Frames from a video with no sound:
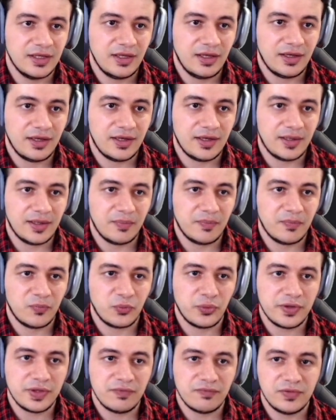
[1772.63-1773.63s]

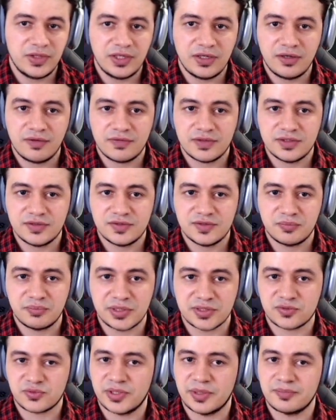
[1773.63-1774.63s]
via this
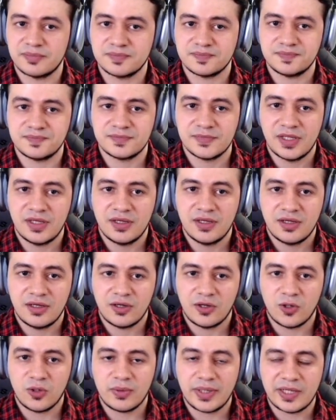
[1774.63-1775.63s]
build script.
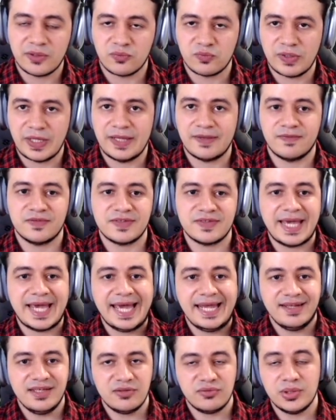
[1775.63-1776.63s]
All right, and
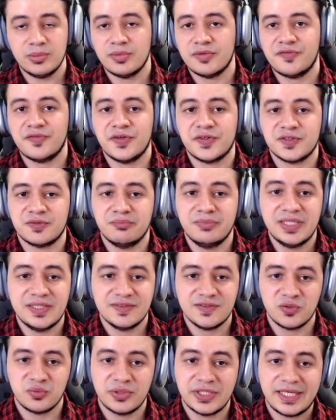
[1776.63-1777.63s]
adding Rimafox
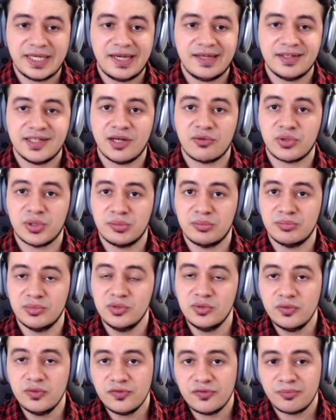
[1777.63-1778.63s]
means we can now
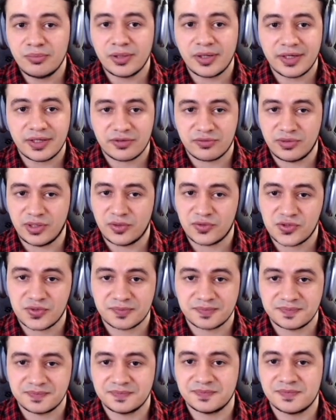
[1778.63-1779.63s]
remove body crouch.
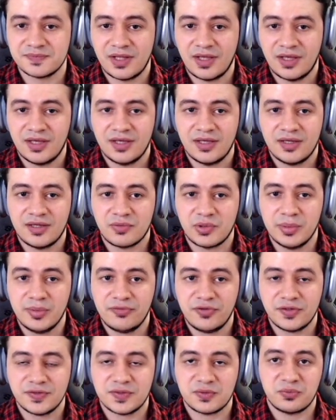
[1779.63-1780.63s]

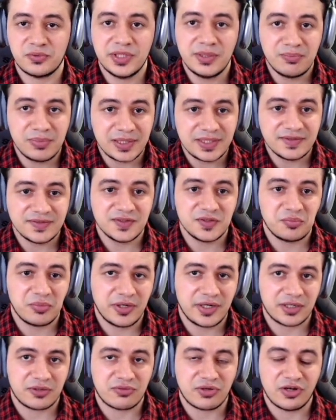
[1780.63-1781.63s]
Rimafox replaces
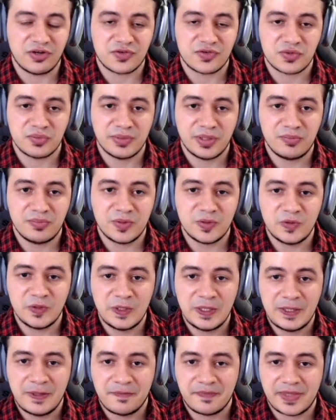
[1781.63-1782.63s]
body crouch, remember?
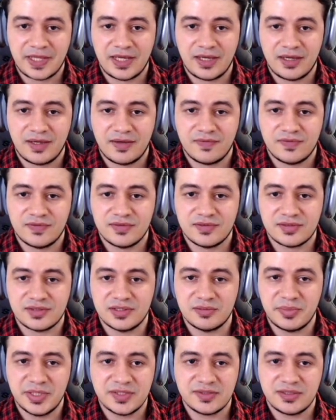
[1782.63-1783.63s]
And
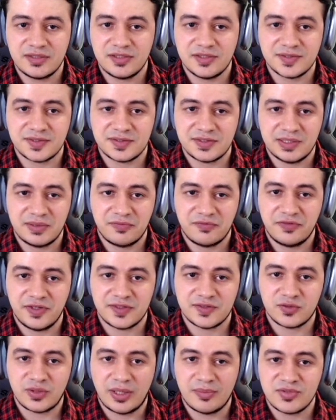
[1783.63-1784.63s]
it basically does the same thing.
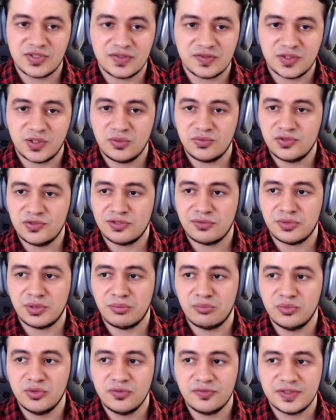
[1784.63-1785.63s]
So I'm just going to
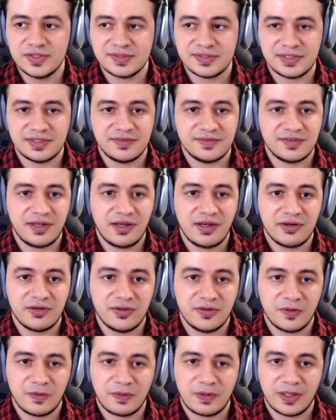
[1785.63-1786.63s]
remove this
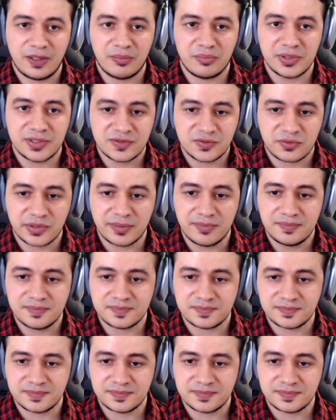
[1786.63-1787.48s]
entire build script.